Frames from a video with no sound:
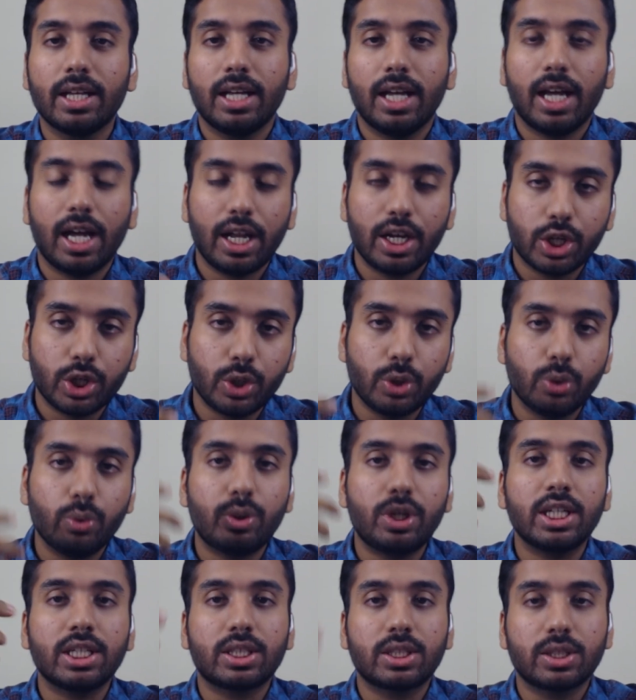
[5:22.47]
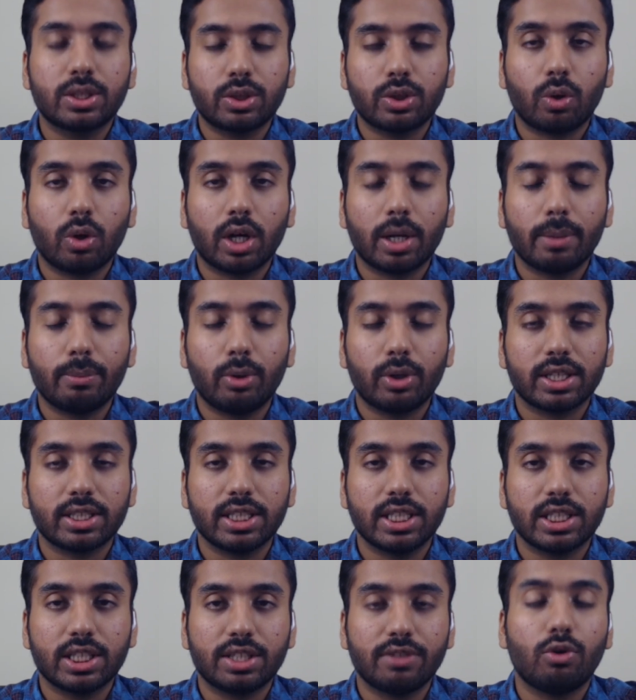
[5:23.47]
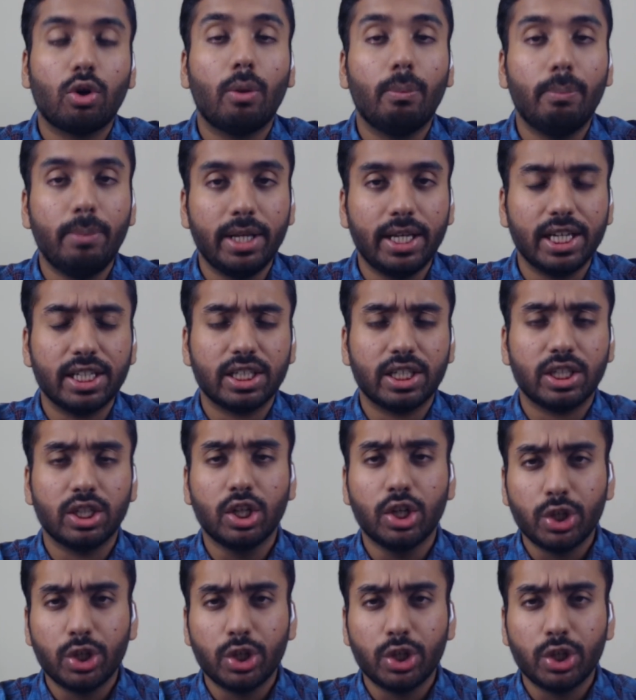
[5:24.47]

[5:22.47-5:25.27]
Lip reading: And duties talk about a sense of obligation.